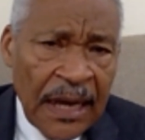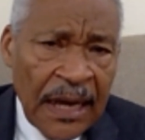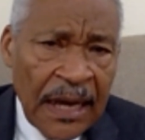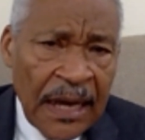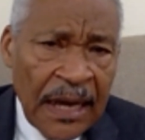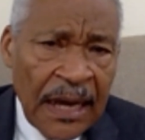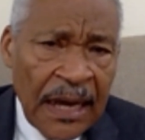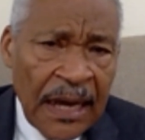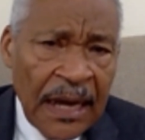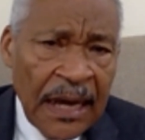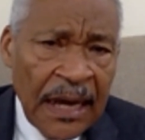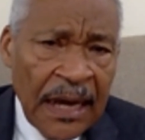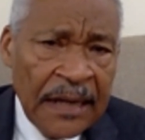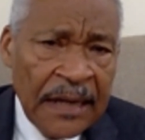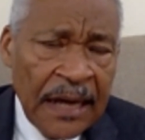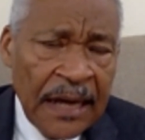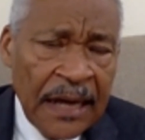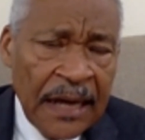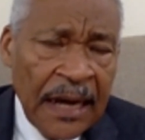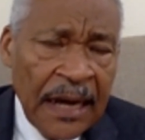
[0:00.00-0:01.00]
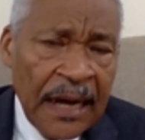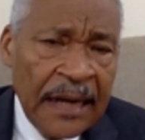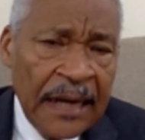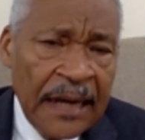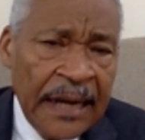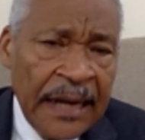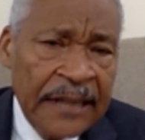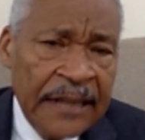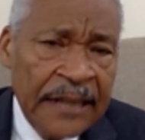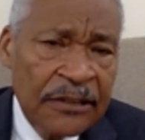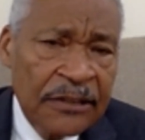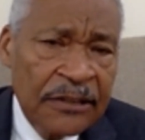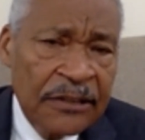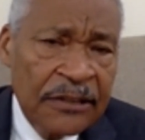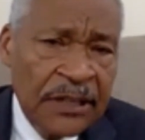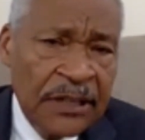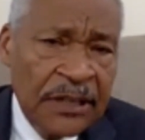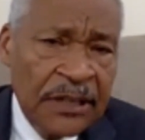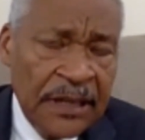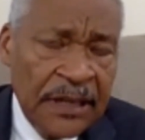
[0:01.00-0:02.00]
And
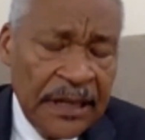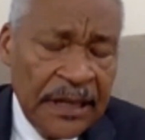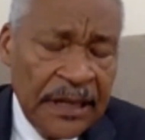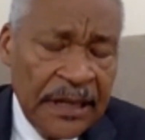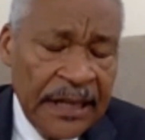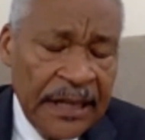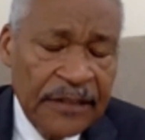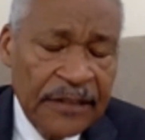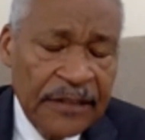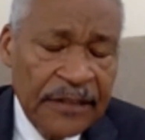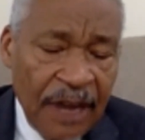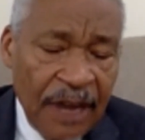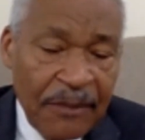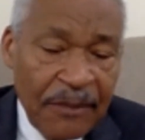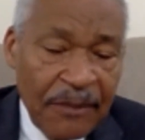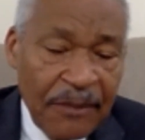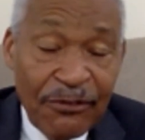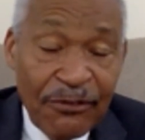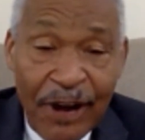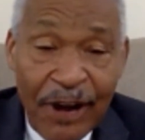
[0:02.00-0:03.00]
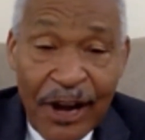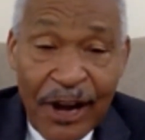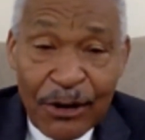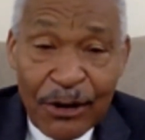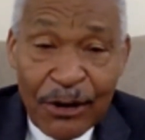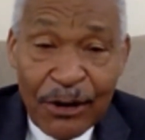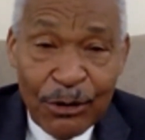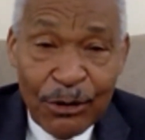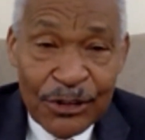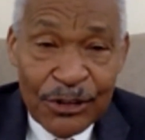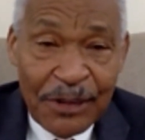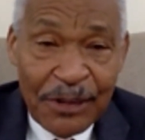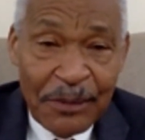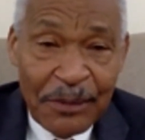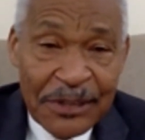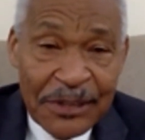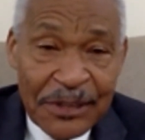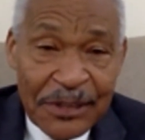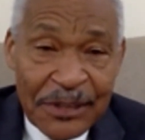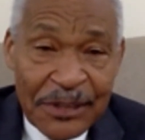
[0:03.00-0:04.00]
later on, before I close, I want to
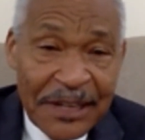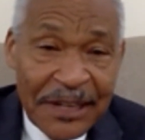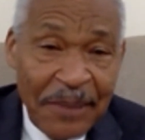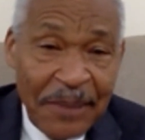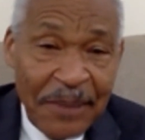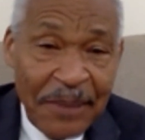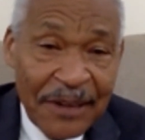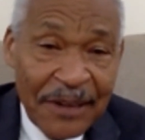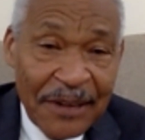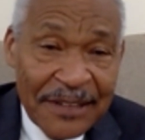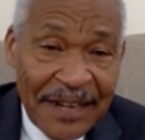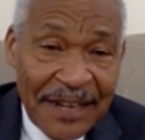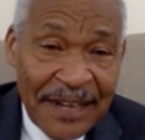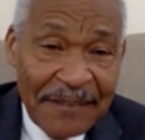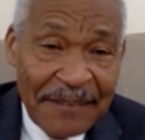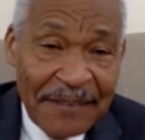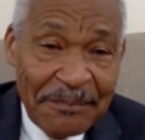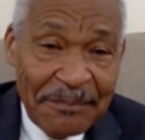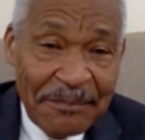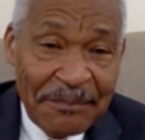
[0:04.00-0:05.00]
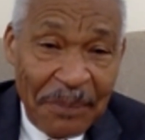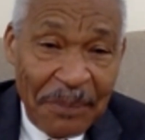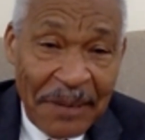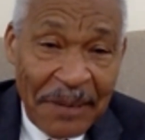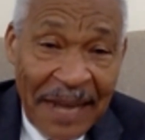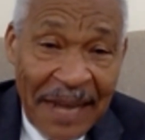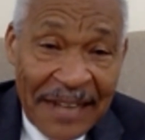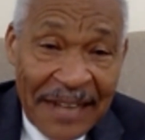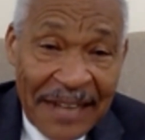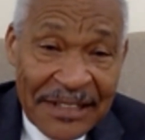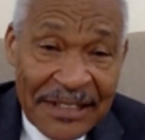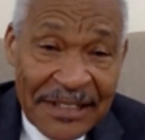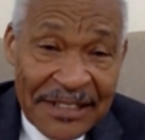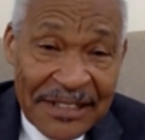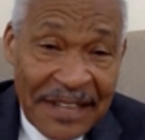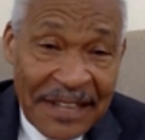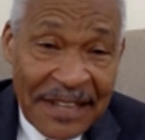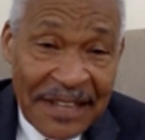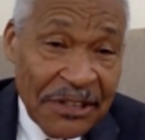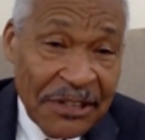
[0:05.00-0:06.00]
take about probably the last 10
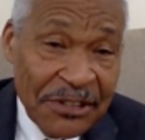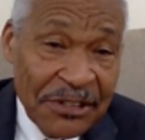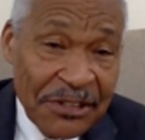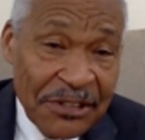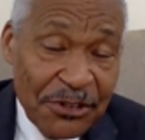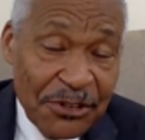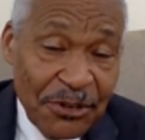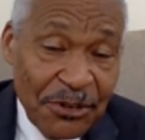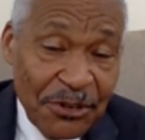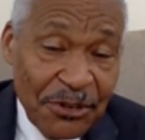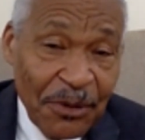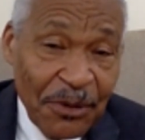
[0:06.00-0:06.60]
minutes or so